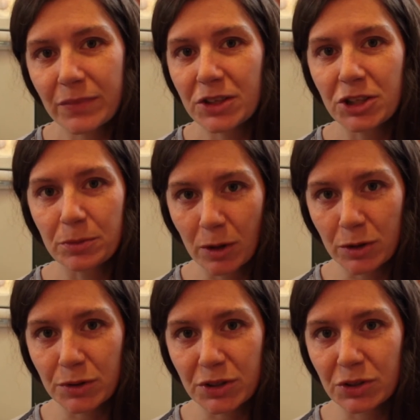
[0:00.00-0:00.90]
the cheap
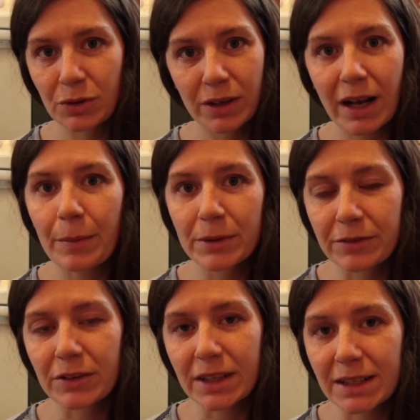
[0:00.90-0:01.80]
grocery store, a couple
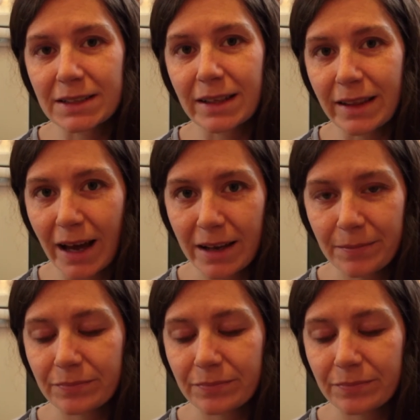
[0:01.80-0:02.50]
different things like that.